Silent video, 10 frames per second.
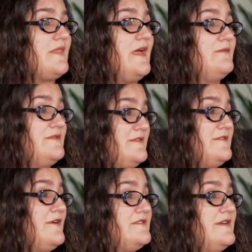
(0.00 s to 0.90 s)
I was
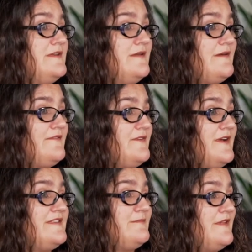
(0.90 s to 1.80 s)
assaulted after I
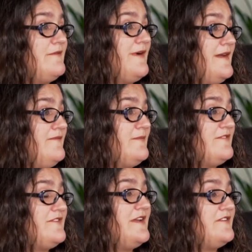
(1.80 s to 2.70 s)
accepted a ride from a
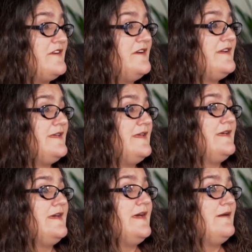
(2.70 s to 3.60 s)
stranger
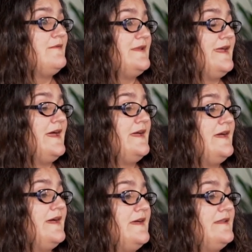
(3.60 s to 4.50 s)
one night
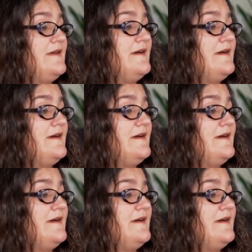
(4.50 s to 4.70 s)
and